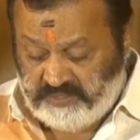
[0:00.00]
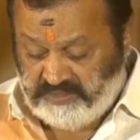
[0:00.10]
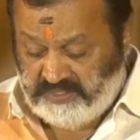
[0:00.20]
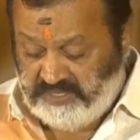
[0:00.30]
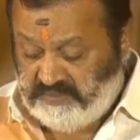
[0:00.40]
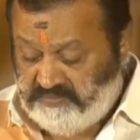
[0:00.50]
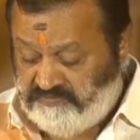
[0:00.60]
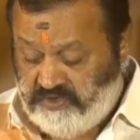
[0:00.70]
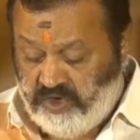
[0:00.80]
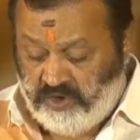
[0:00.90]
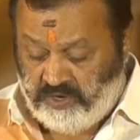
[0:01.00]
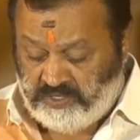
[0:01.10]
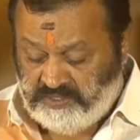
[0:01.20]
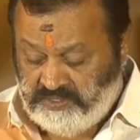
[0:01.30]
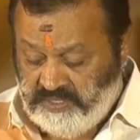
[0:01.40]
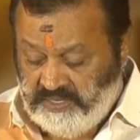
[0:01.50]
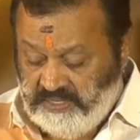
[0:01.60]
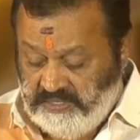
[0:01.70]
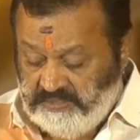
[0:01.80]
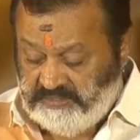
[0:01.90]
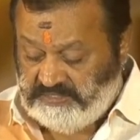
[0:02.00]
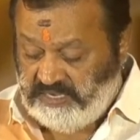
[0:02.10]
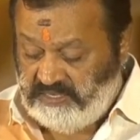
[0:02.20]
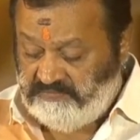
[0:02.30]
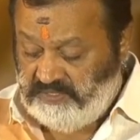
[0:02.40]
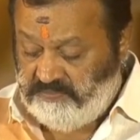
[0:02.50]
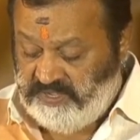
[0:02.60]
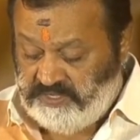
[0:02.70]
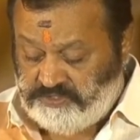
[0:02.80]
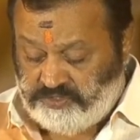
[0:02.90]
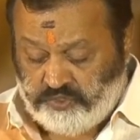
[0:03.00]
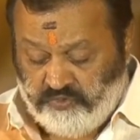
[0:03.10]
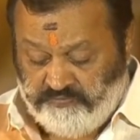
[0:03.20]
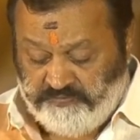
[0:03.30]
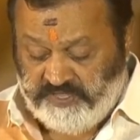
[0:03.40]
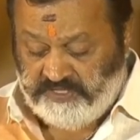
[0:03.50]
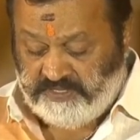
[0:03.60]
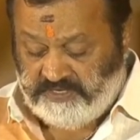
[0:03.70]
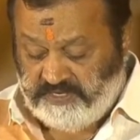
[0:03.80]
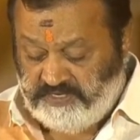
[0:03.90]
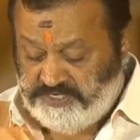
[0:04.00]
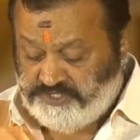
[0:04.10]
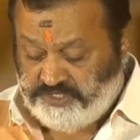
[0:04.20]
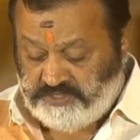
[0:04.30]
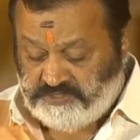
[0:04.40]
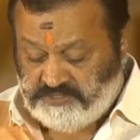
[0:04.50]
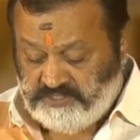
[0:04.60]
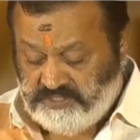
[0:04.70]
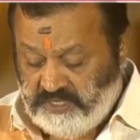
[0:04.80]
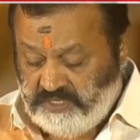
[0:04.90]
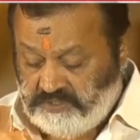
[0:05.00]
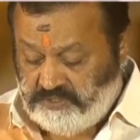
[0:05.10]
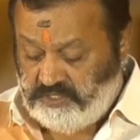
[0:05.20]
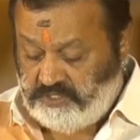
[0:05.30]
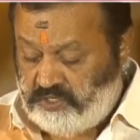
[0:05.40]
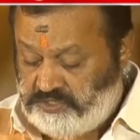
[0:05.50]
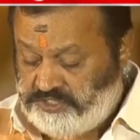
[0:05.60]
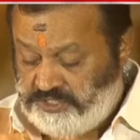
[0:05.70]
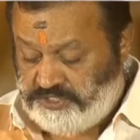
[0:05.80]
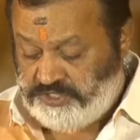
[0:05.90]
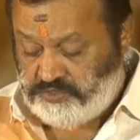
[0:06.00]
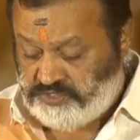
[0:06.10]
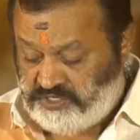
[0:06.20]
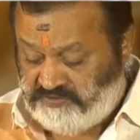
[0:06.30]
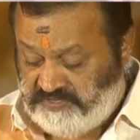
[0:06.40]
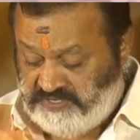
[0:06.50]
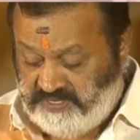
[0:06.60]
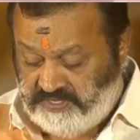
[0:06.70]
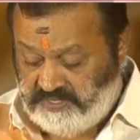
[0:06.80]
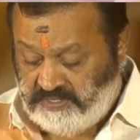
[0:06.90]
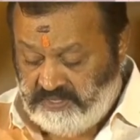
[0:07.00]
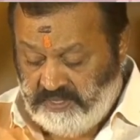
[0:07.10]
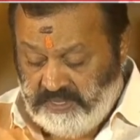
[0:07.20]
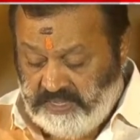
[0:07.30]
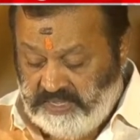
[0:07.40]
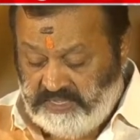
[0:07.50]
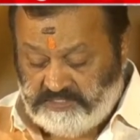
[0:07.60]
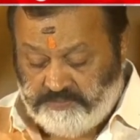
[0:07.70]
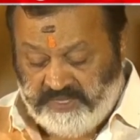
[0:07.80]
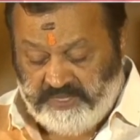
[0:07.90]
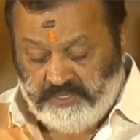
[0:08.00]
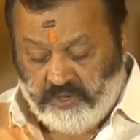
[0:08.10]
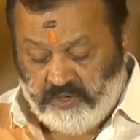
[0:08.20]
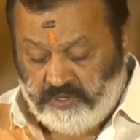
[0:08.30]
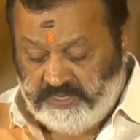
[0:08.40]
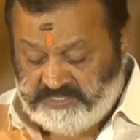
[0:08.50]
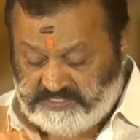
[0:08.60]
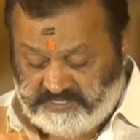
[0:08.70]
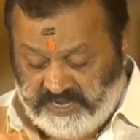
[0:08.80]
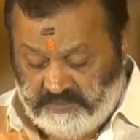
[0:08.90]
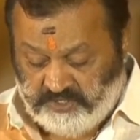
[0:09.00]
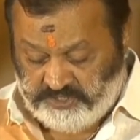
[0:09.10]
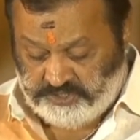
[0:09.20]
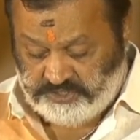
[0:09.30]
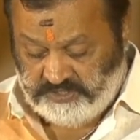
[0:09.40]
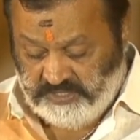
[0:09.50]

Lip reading: in the name of God that I will bear true faith and allegiance to the Constitution of India as by law established,